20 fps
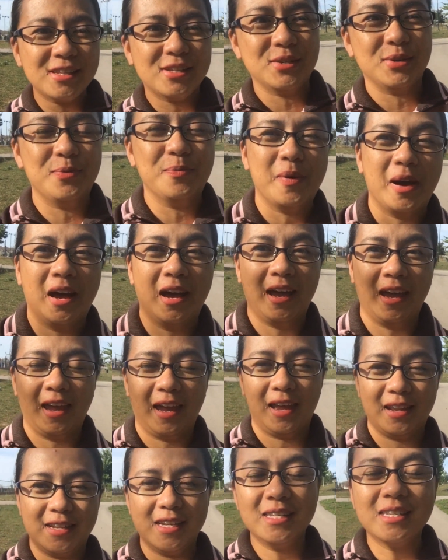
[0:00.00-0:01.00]
to
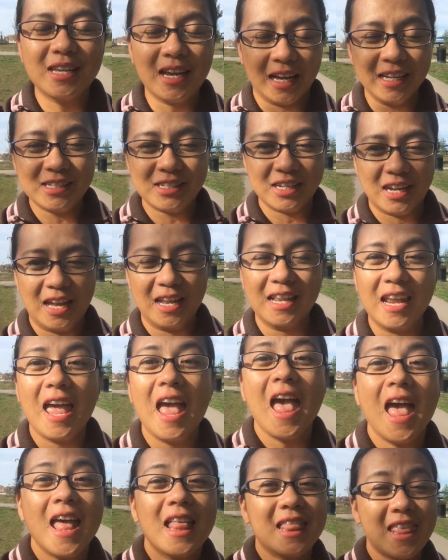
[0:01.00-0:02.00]
my discussion.
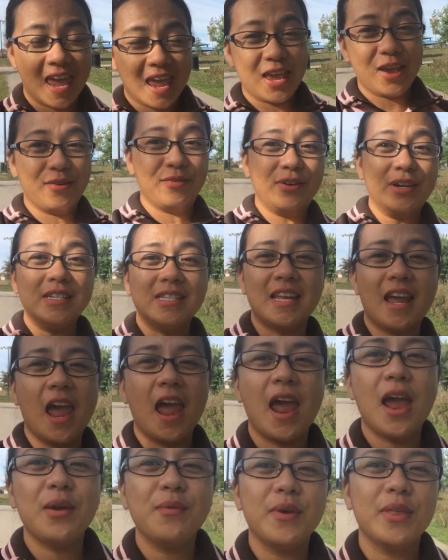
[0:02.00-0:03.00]
Thank you for
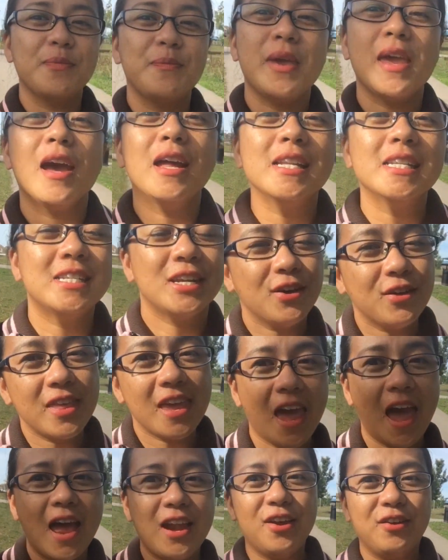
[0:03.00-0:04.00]
staying with me until
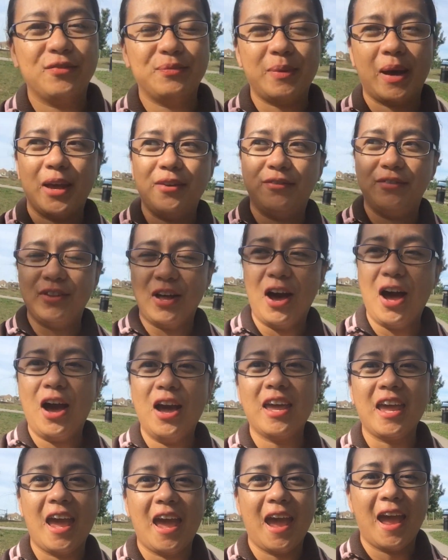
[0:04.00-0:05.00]
the end of my
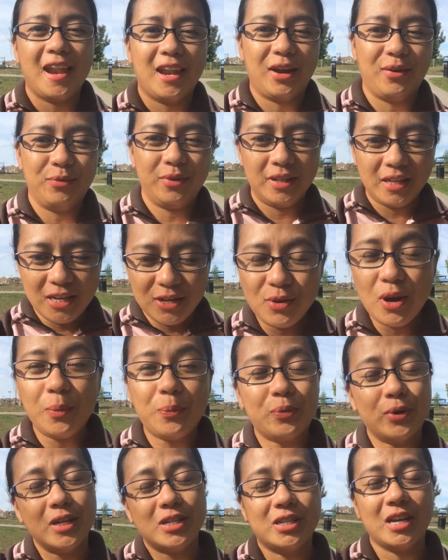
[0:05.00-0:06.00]
vlog, and I really do
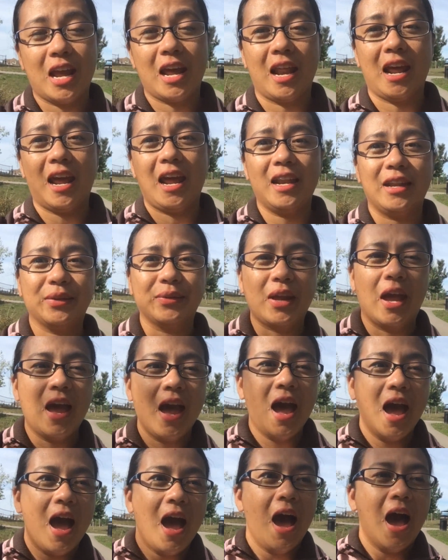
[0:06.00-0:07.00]
appreciate it.
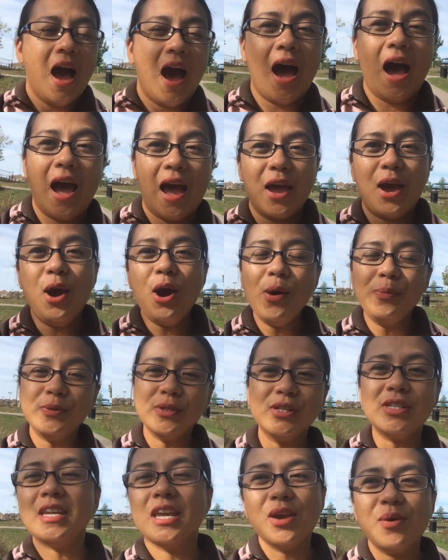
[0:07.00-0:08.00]
I hope
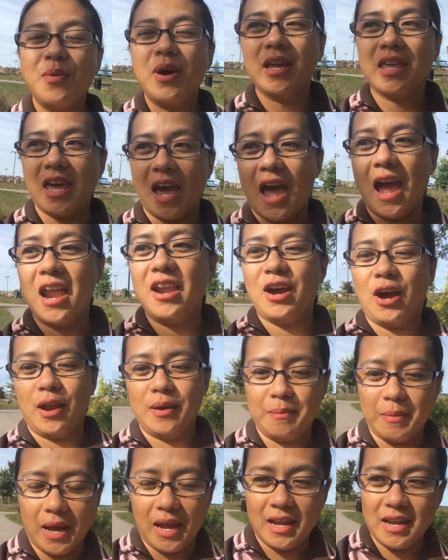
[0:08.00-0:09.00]
to see you again
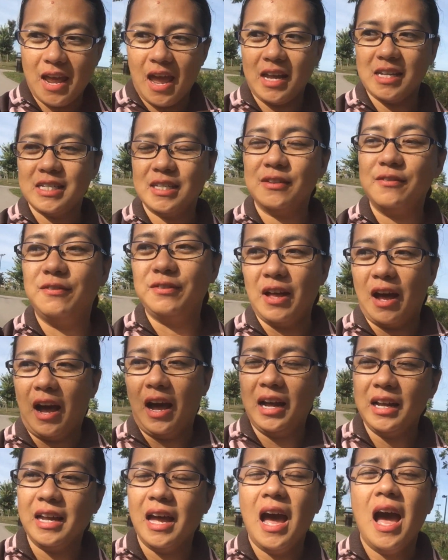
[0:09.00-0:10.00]
on my next
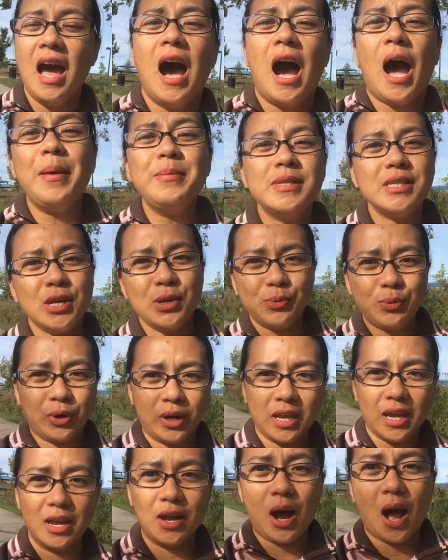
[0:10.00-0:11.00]
vlog. I'm still
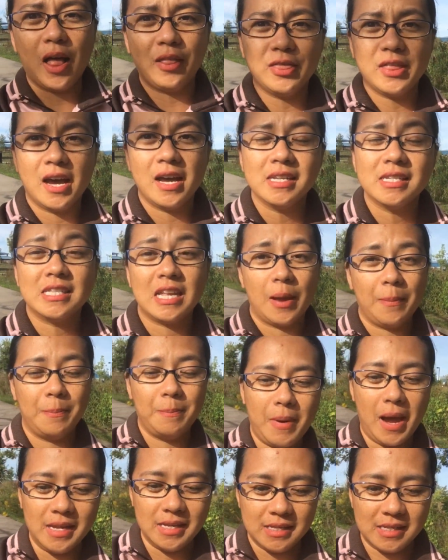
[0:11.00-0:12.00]
working on the
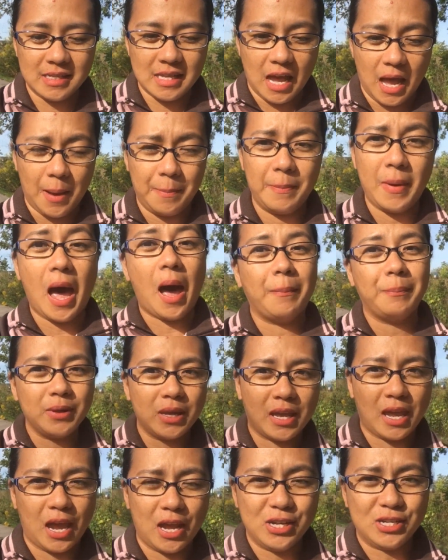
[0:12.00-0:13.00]
step-by-step
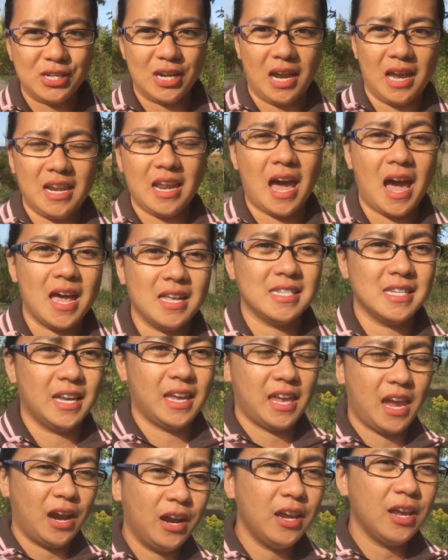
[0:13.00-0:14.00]
application as a
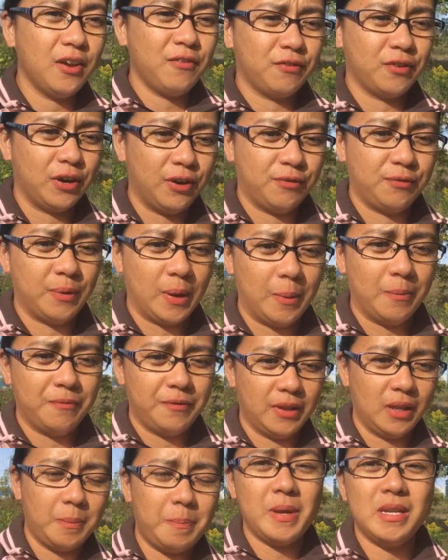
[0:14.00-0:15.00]
caregiver from
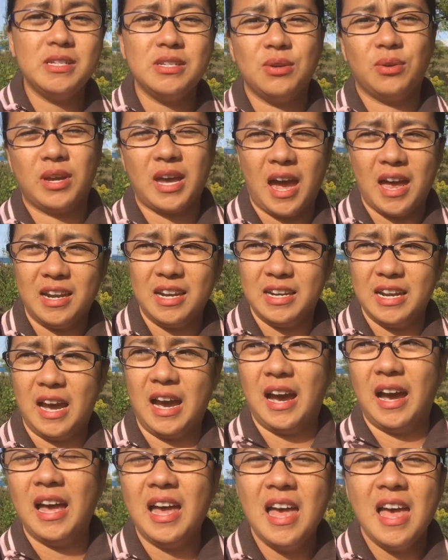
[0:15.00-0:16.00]
Philippines to
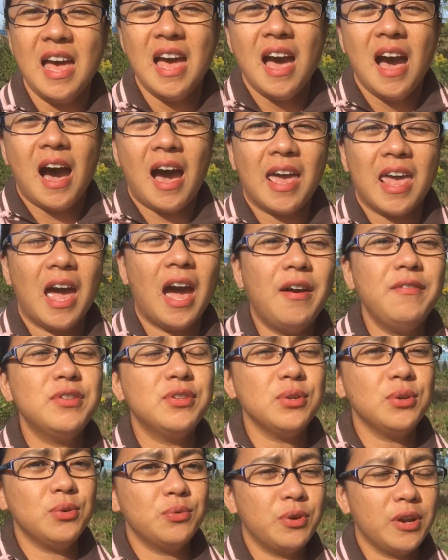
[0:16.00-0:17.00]
Canada. I have
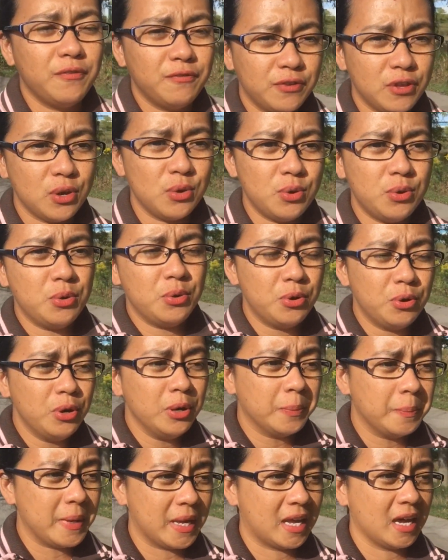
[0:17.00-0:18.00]
to review
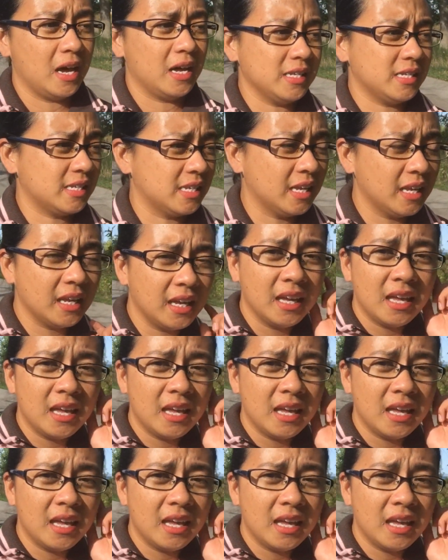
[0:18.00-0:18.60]
because